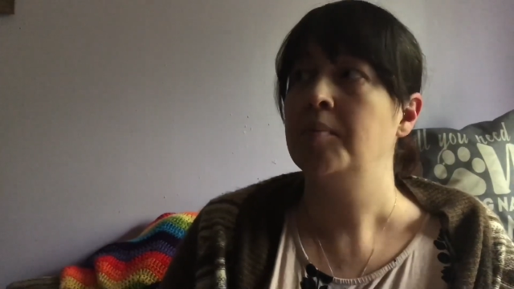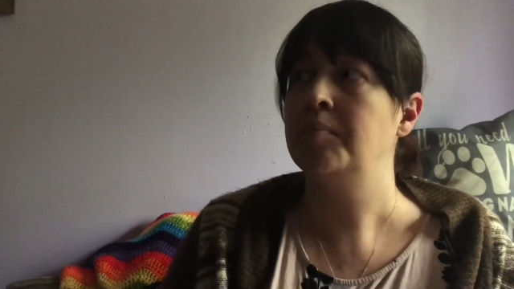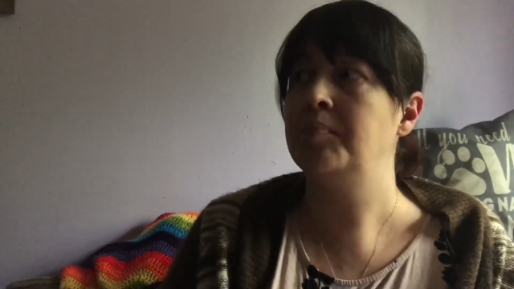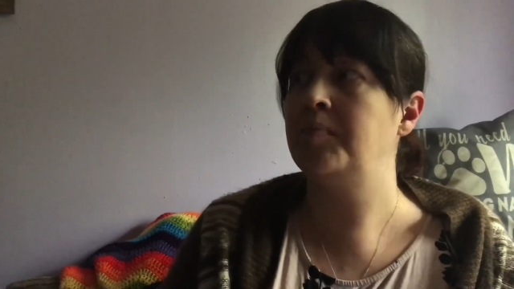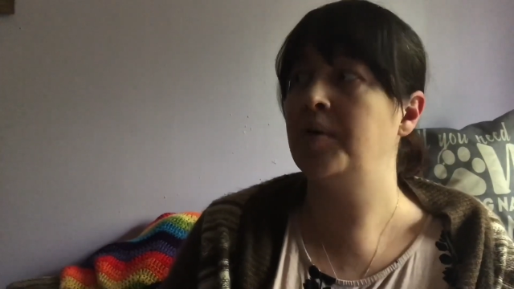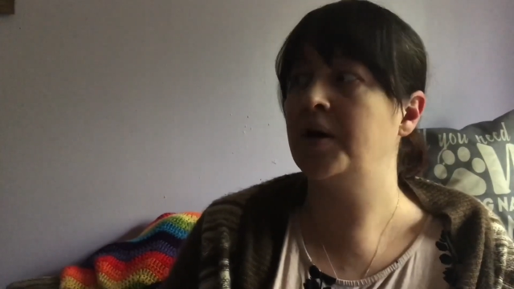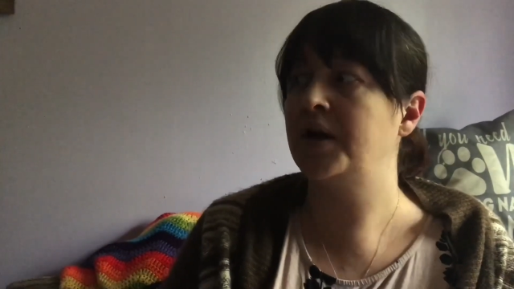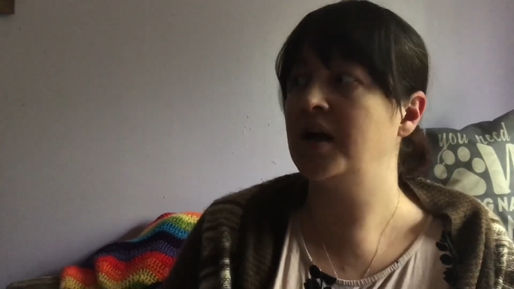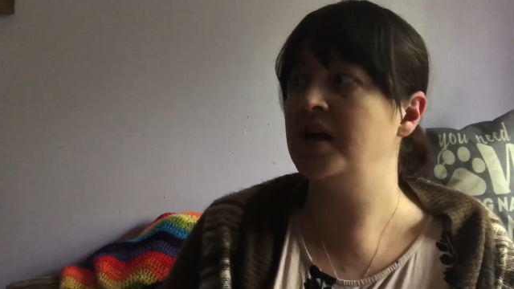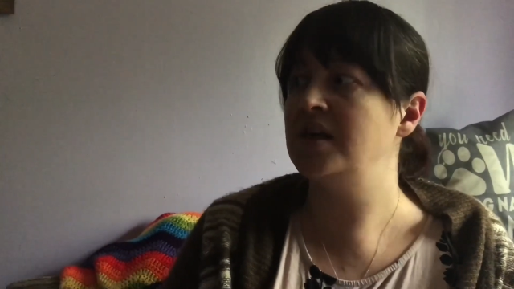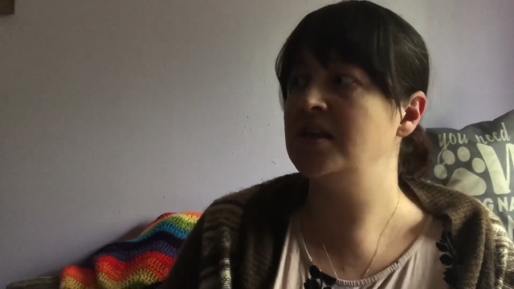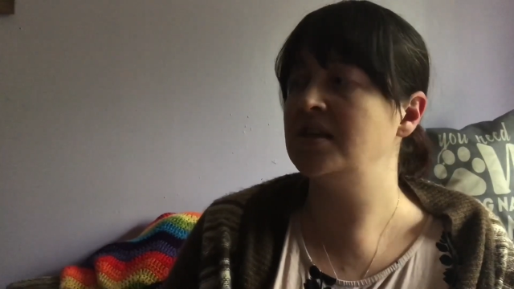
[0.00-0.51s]

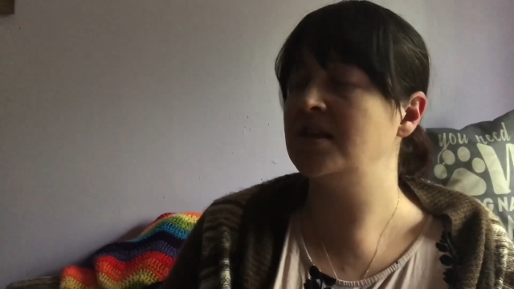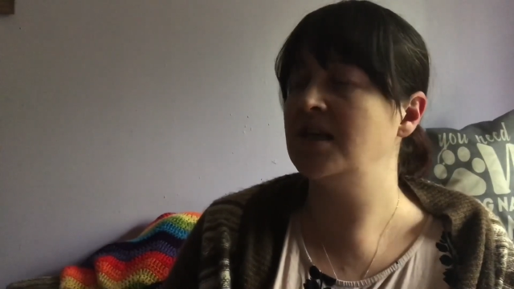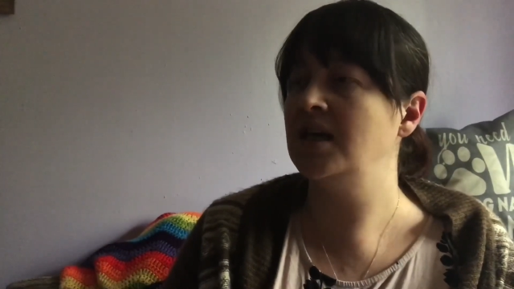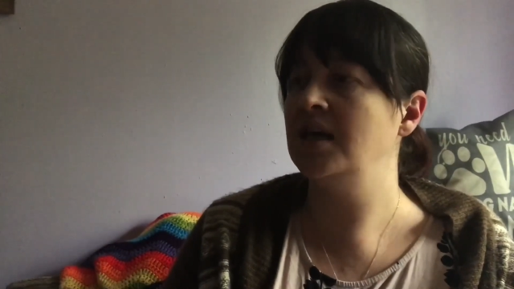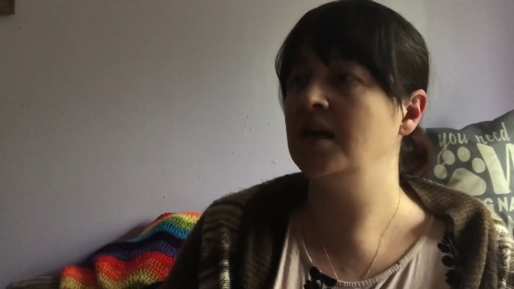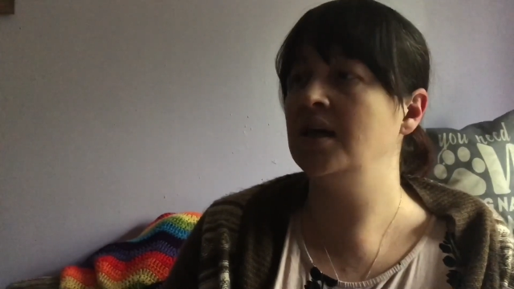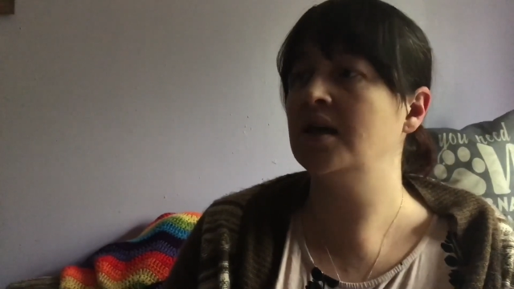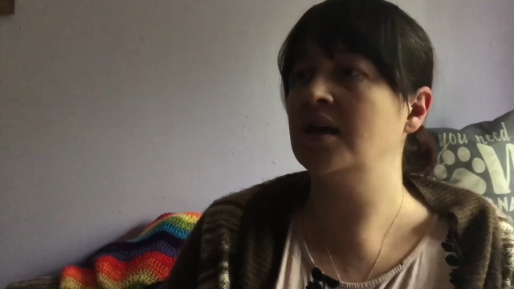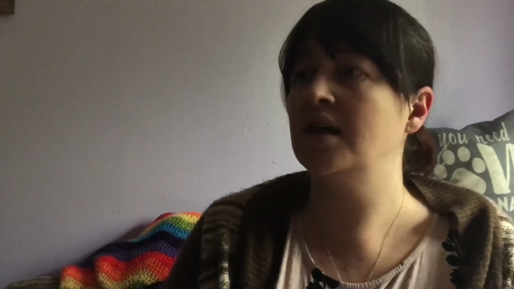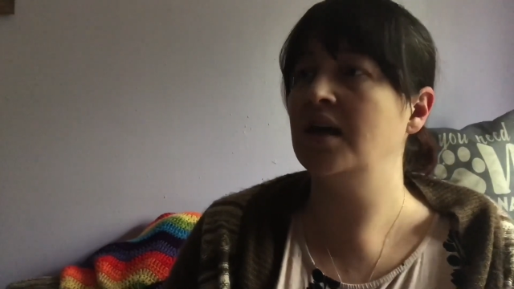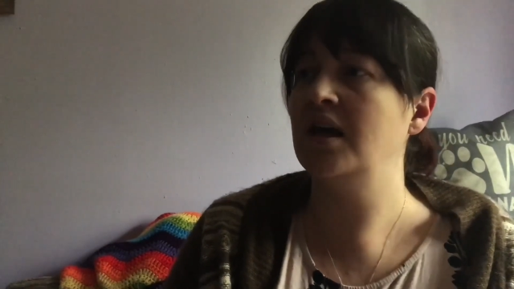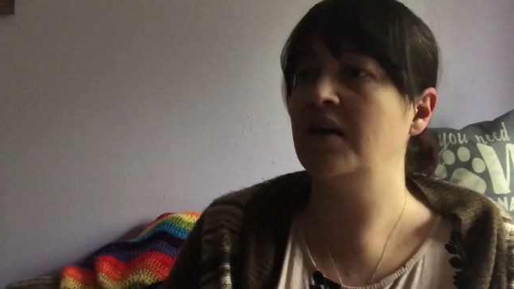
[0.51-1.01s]
But I
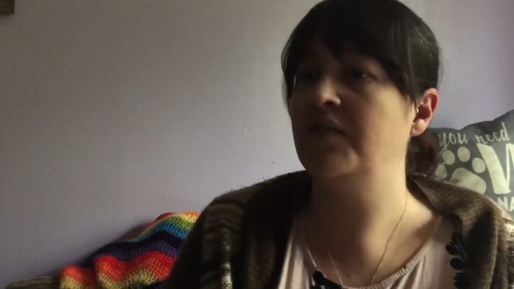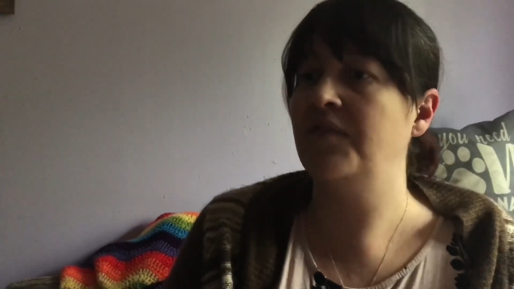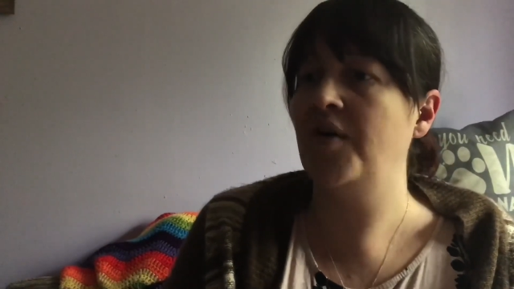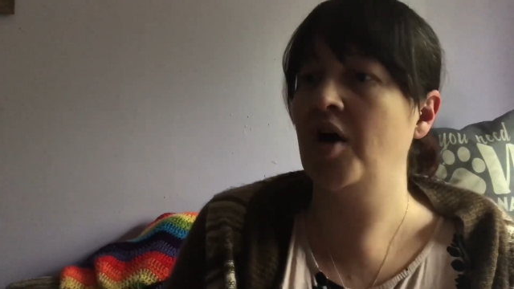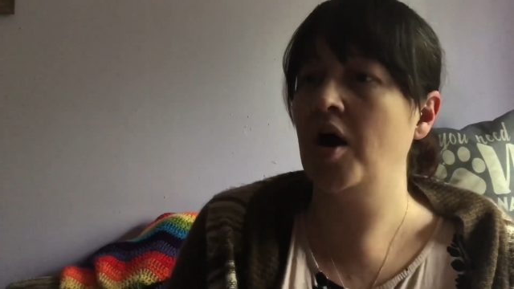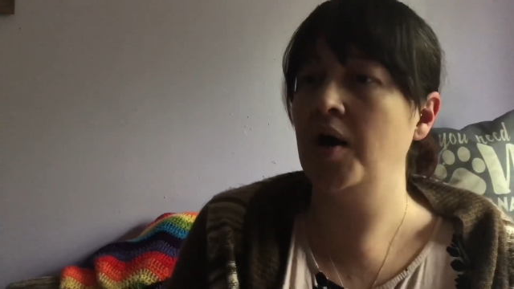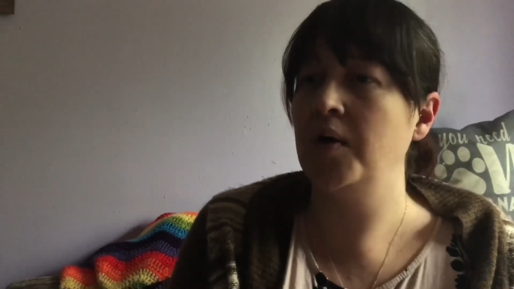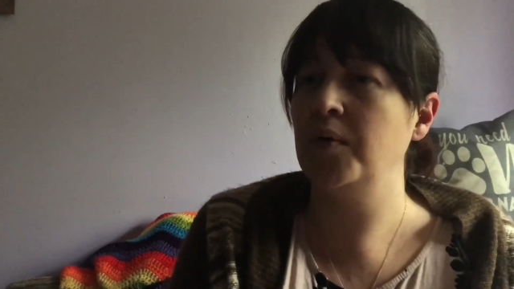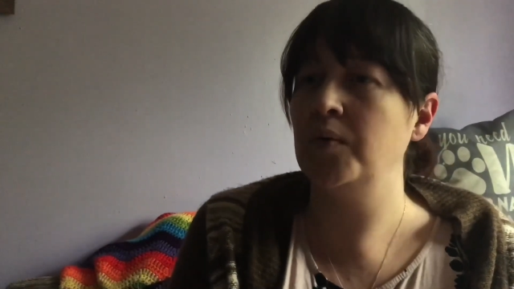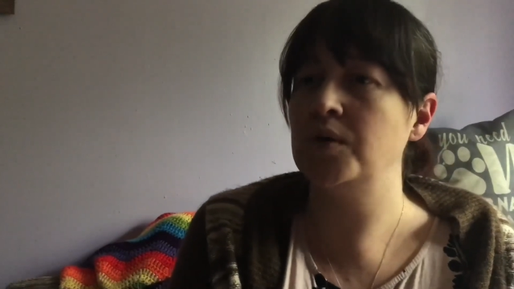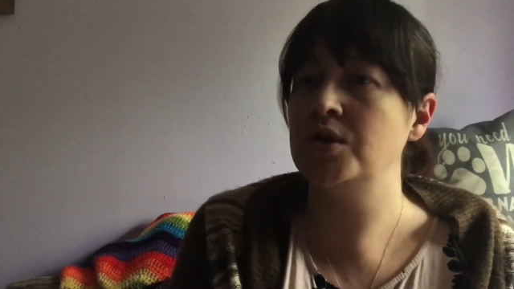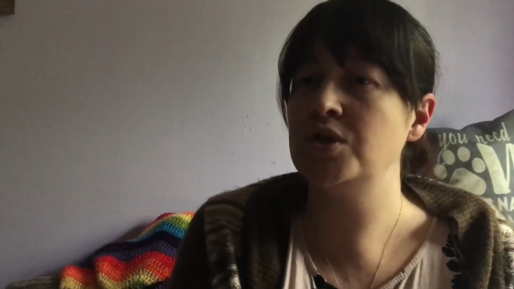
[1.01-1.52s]
think if
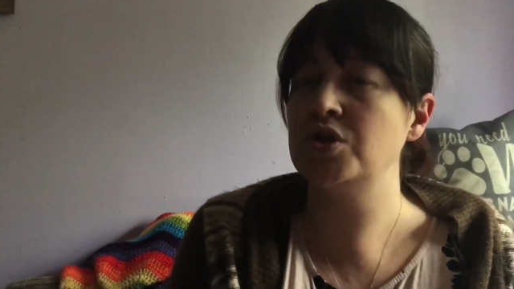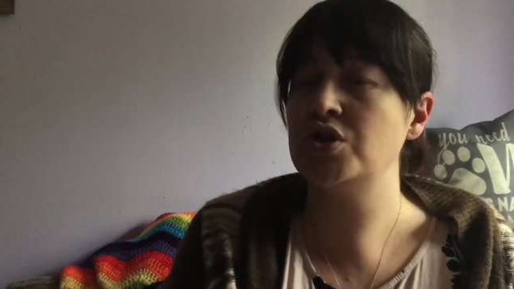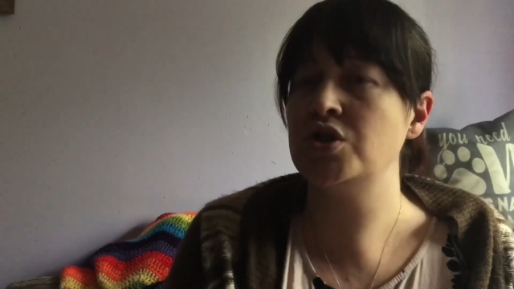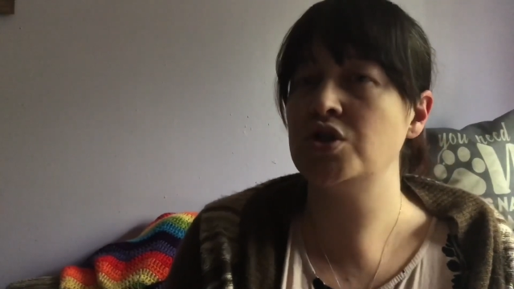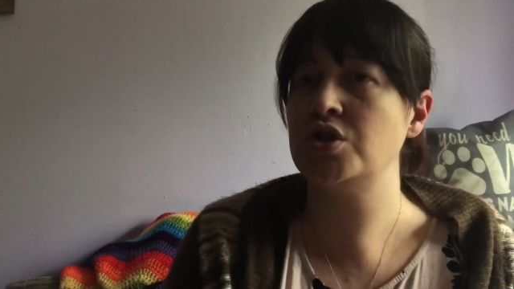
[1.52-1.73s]
I was